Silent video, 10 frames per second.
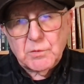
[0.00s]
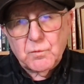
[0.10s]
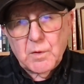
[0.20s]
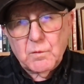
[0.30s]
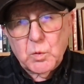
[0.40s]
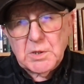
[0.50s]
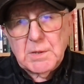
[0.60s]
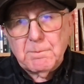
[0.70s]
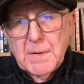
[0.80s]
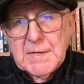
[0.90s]
of what an
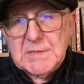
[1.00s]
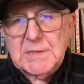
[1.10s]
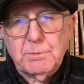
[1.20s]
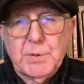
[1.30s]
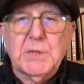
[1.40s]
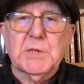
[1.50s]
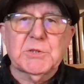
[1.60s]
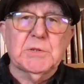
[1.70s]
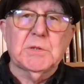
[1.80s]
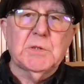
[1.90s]
amazing
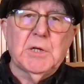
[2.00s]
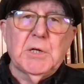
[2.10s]
person